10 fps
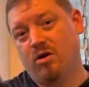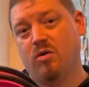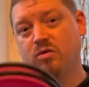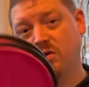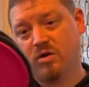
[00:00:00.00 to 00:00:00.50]

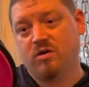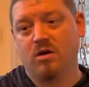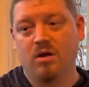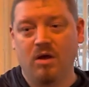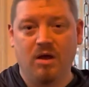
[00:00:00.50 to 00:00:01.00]
or throw a
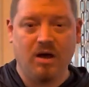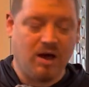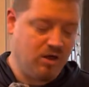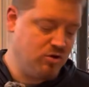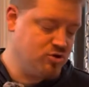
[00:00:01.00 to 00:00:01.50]
turn,
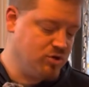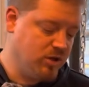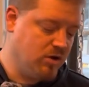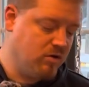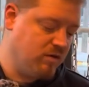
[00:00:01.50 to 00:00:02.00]
I'll usually
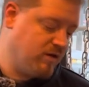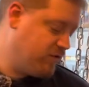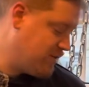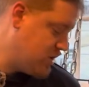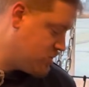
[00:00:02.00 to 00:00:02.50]
go to
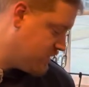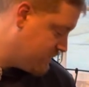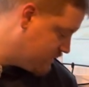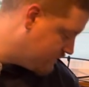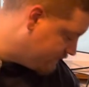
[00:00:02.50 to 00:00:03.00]
these
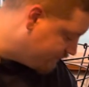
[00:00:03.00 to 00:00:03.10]
matrices.